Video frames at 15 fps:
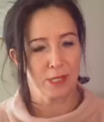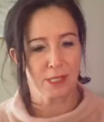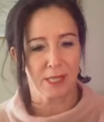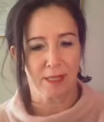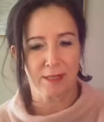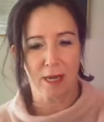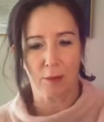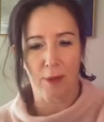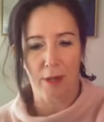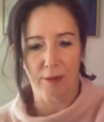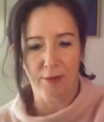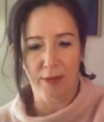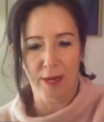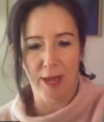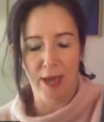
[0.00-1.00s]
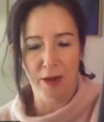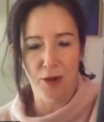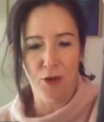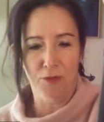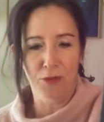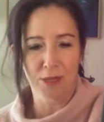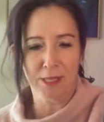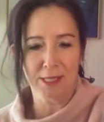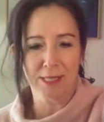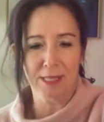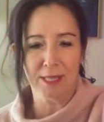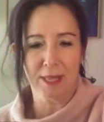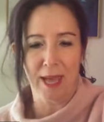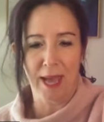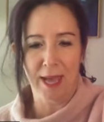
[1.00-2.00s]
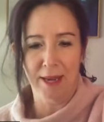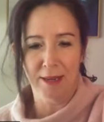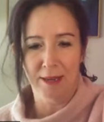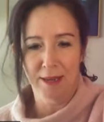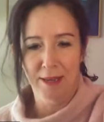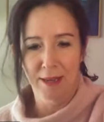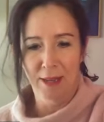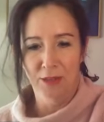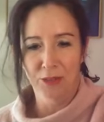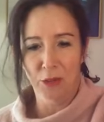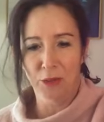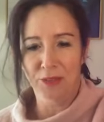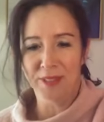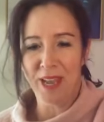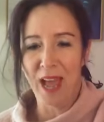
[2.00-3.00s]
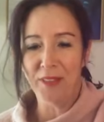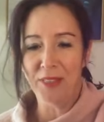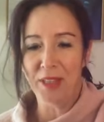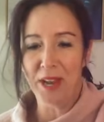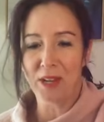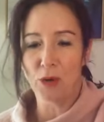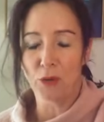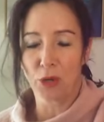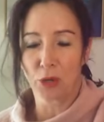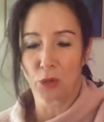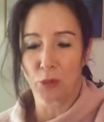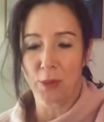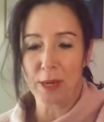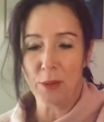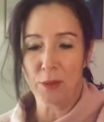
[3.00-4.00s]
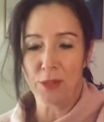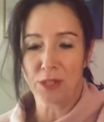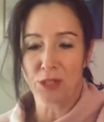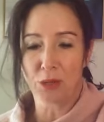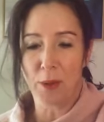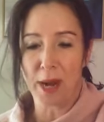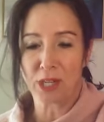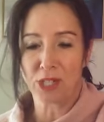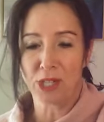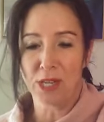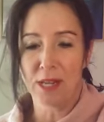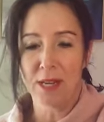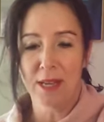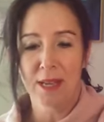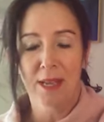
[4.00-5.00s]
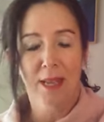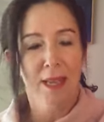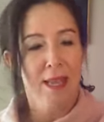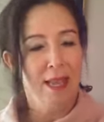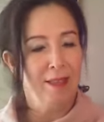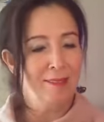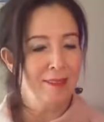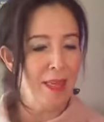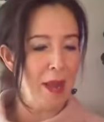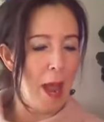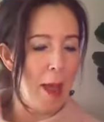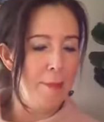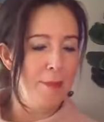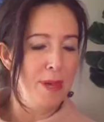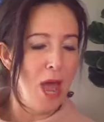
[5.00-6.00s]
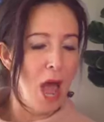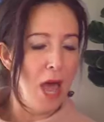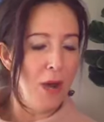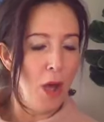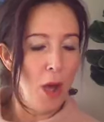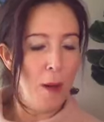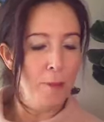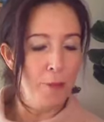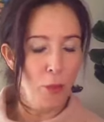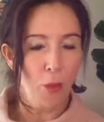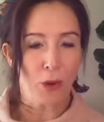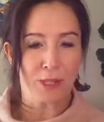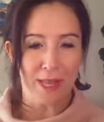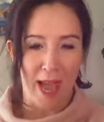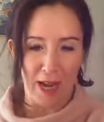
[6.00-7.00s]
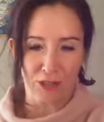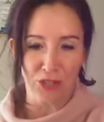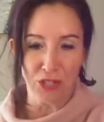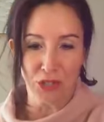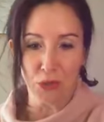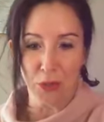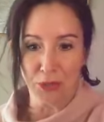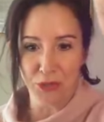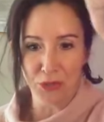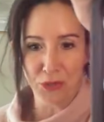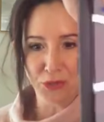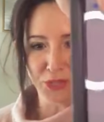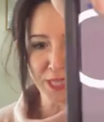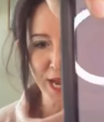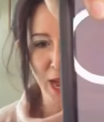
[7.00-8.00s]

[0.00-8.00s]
because that's not relevant. I don't know if you can see that. So it's not that I don't agree with the direction. It's that I'm not on board to actually do it. Do you see